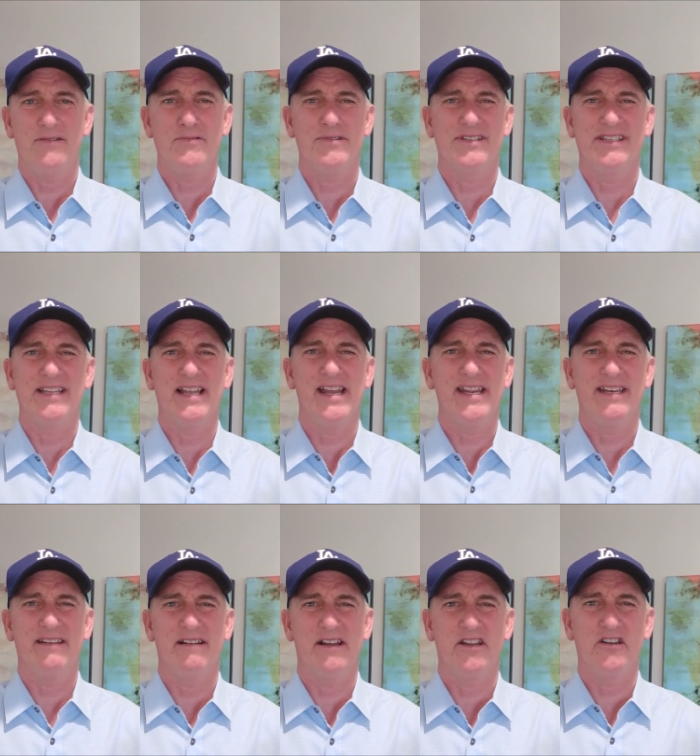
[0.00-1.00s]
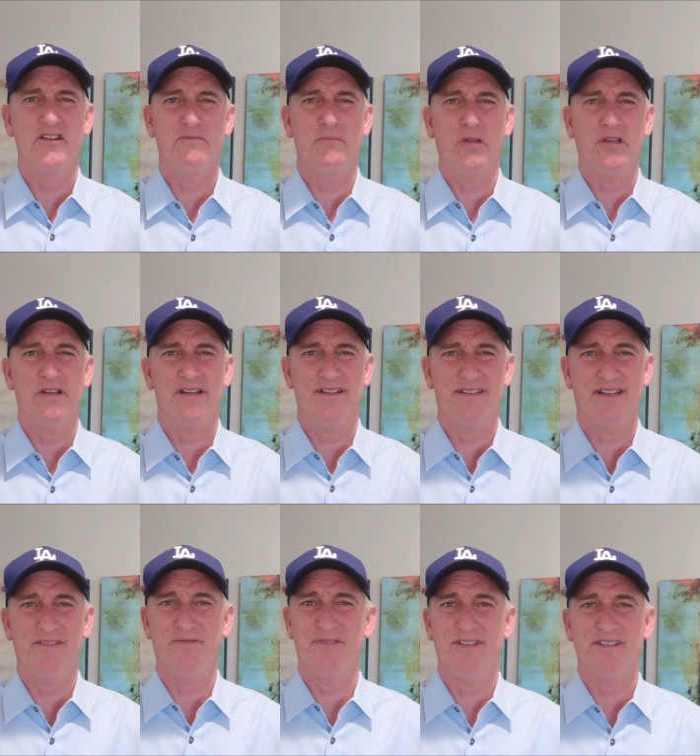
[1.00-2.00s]
That was 900 plus
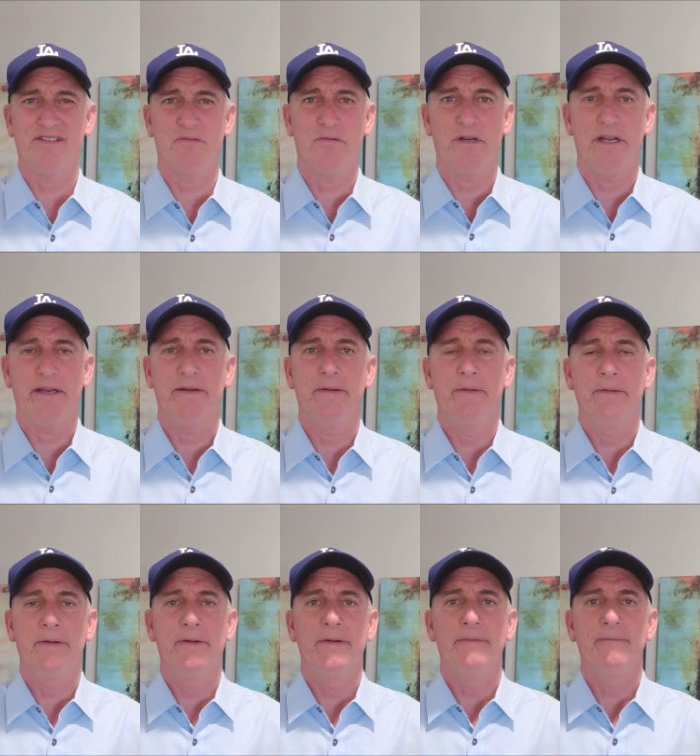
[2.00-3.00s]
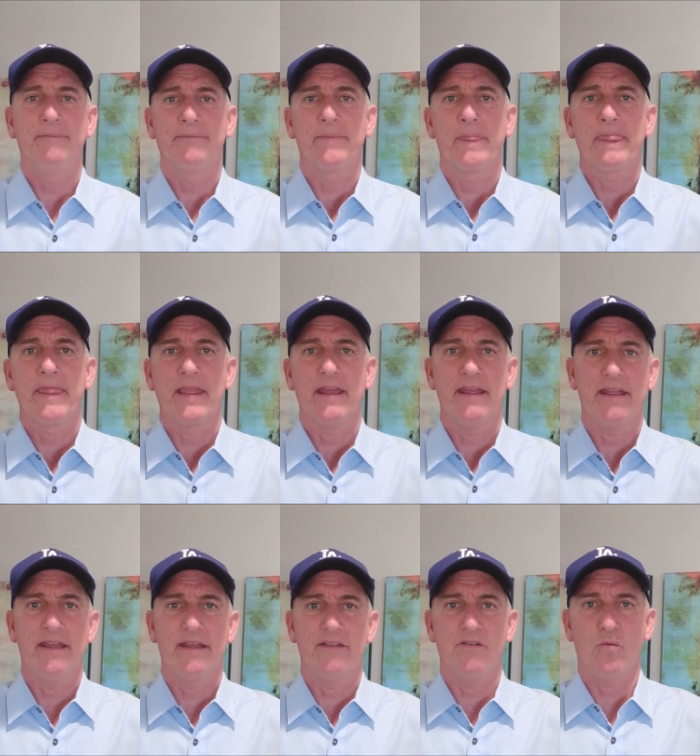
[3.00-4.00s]
on Vista Way.
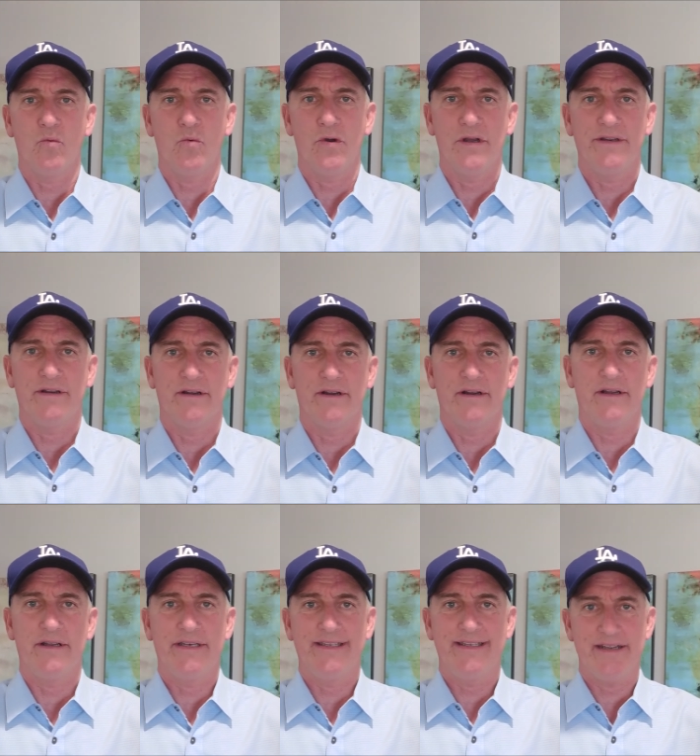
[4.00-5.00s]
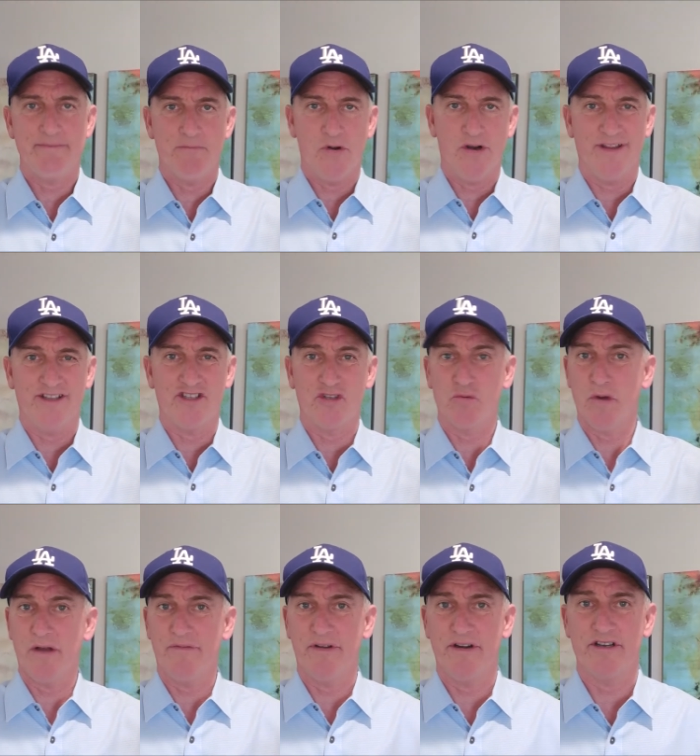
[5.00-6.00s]
And the one on Ditmar, that's
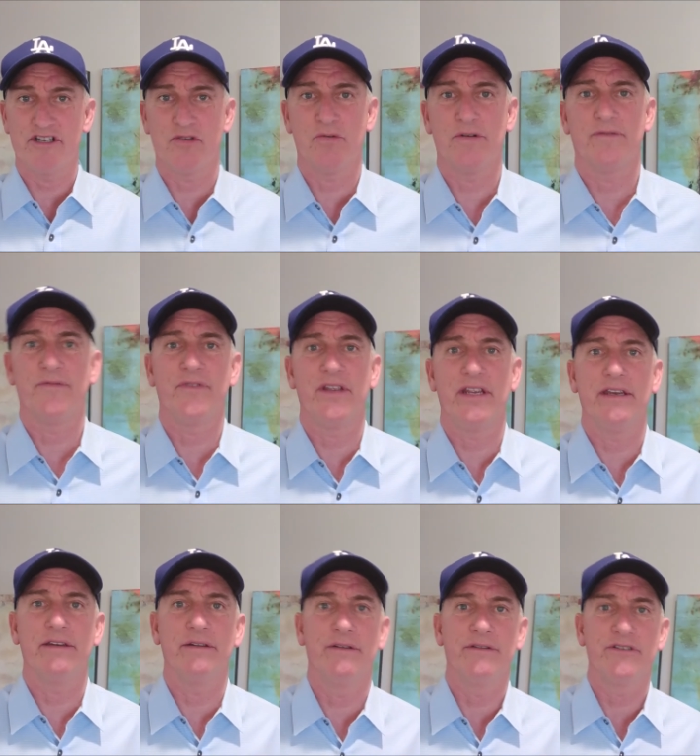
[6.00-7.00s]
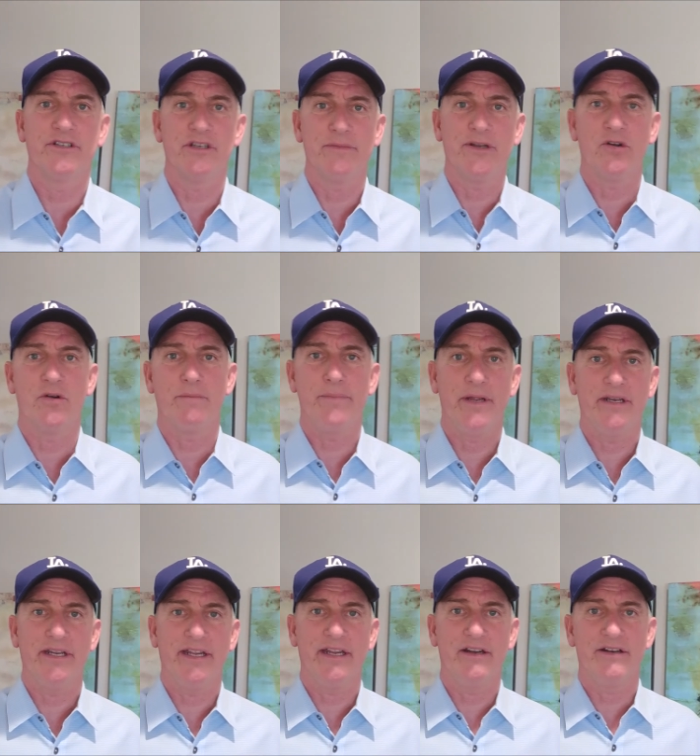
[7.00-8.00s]
1,200 square feet, should be going
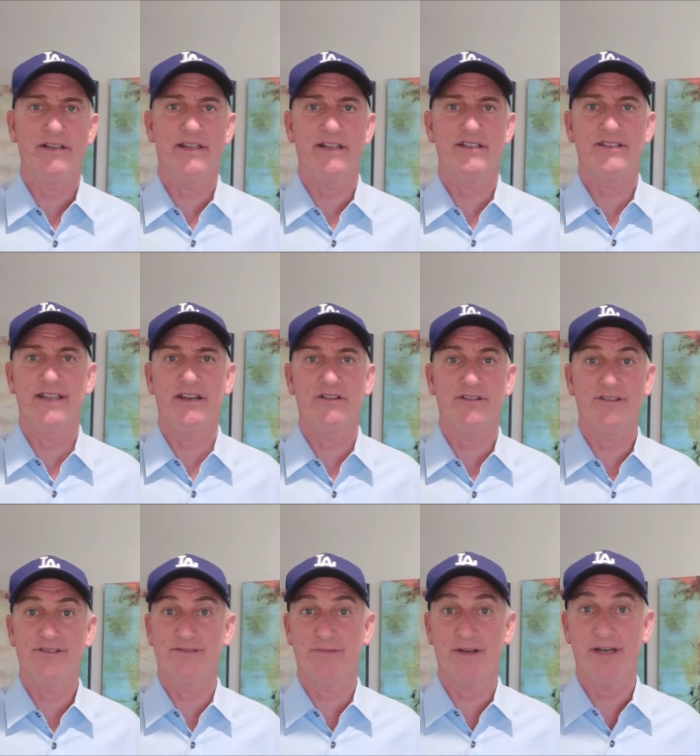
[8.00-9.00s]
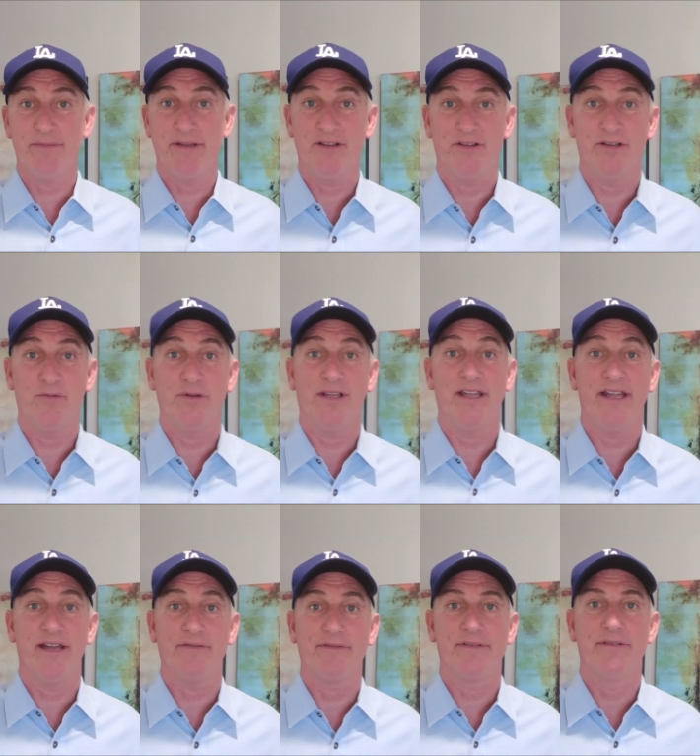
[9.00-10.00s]
pending here in the next day or two. So we're going to be the only one
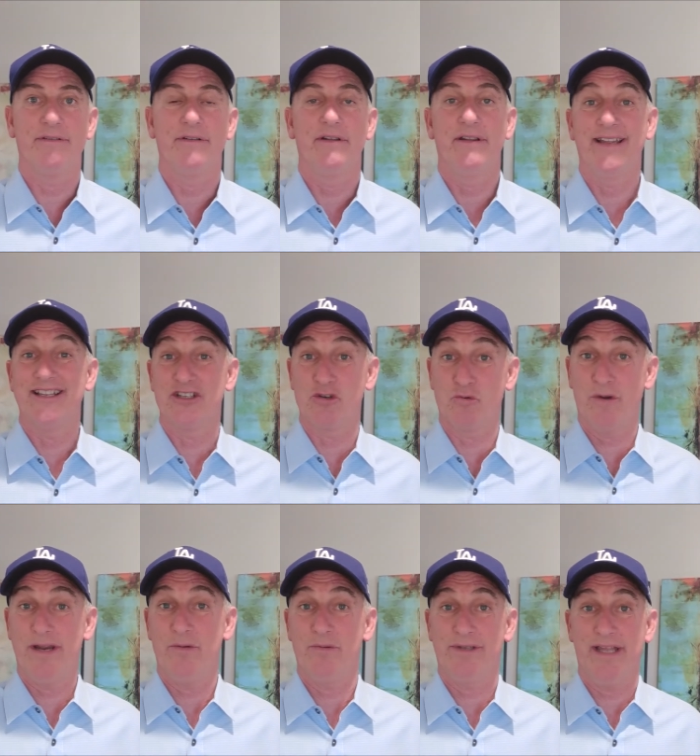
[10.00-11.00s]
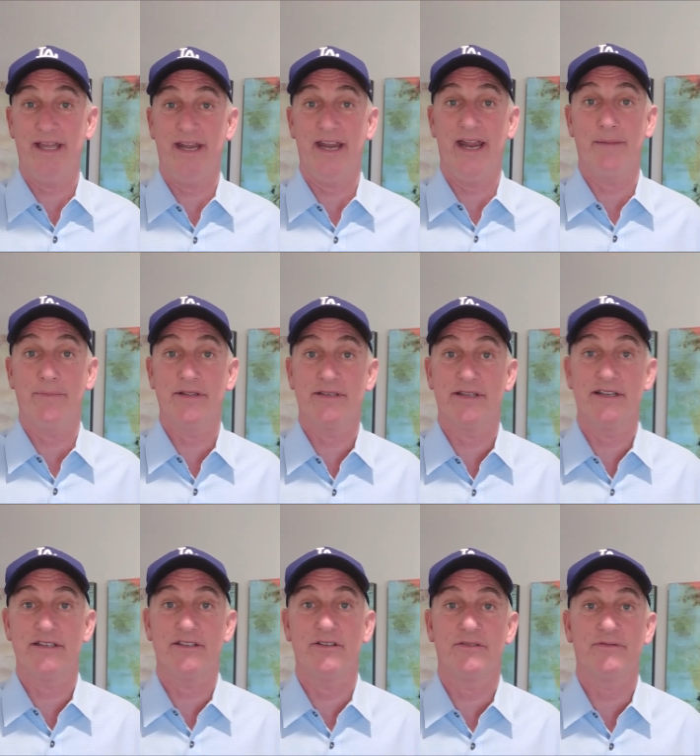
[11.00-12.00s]
left. It's great when that happens.
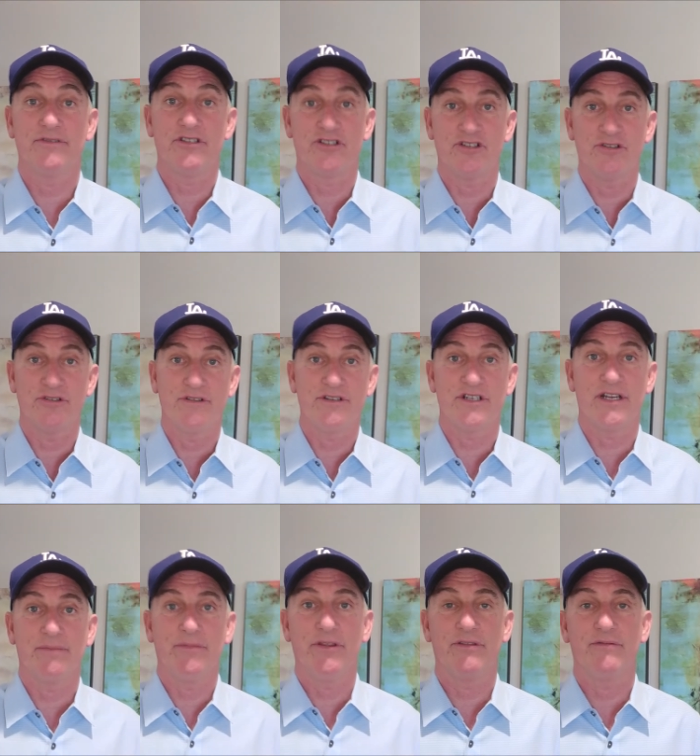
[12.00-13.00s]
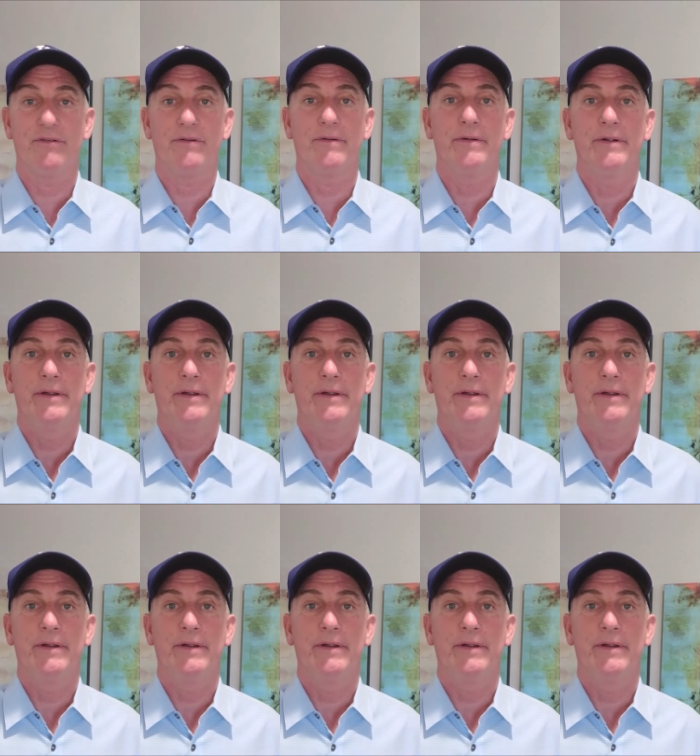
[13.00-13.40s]
Nice little surge coming through.